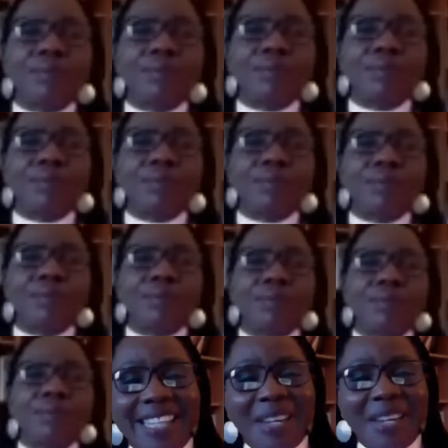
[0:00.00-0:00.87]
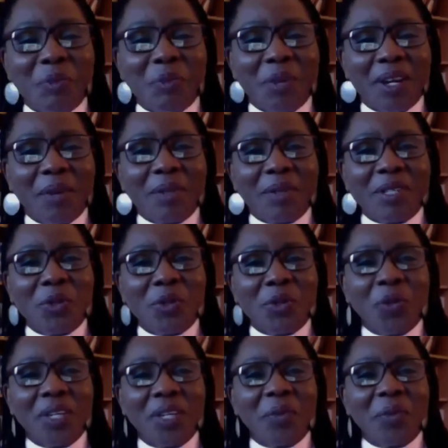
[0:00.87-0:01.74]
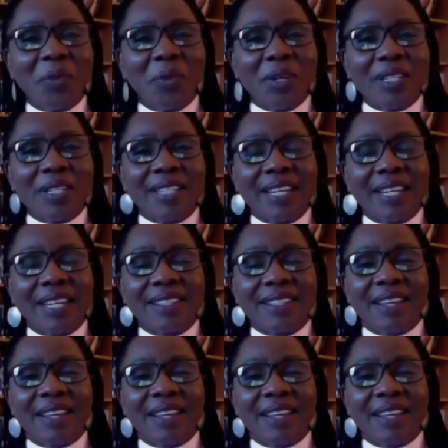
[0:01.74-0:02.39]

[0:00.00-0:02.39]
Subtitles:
thing I said when I was talking was that